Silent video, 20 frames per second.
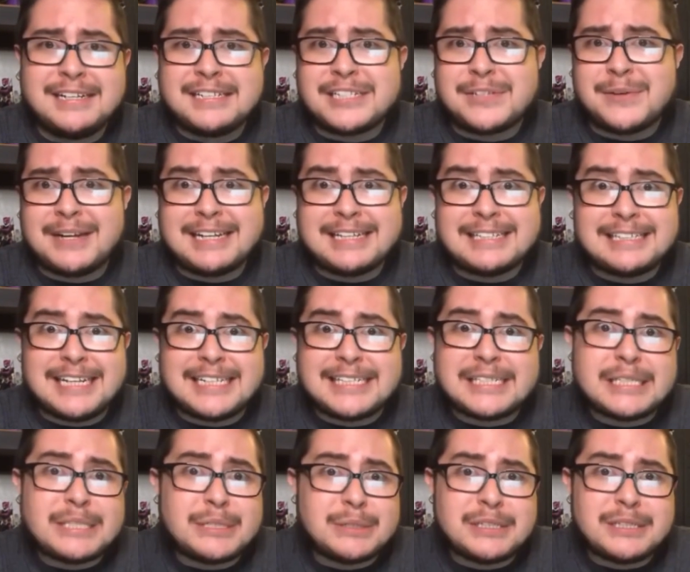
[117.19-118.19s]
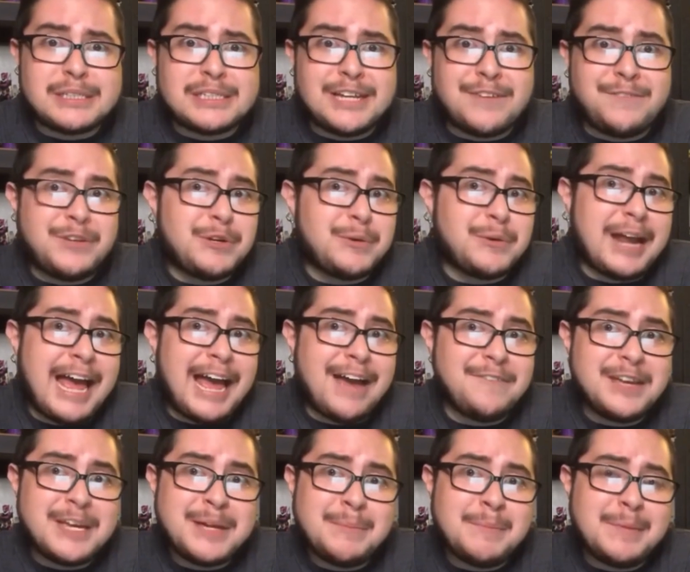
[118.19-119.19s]
So I guess that's if you don't
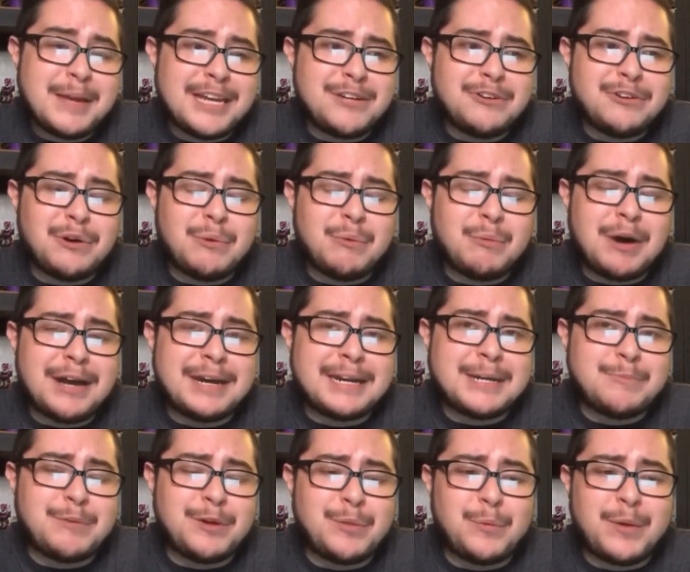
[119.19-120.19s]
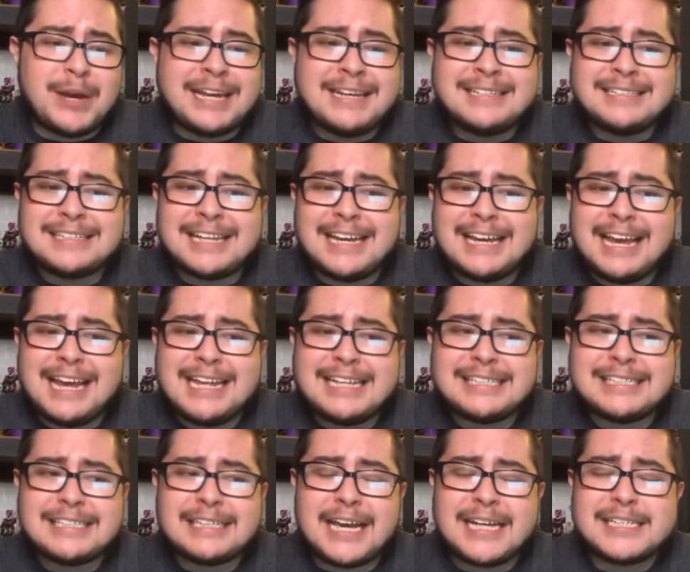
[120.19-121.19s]
have him and you don't want him with wings, I
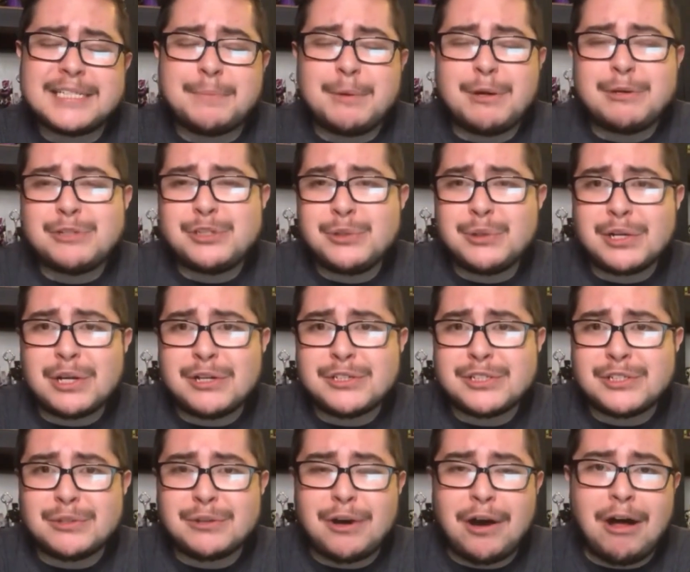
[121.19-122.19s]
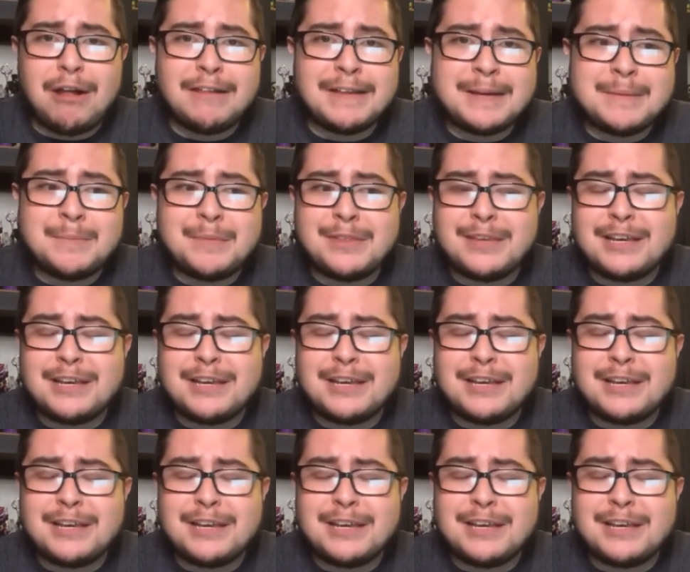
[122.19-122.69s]
guess. I suppose you could also call him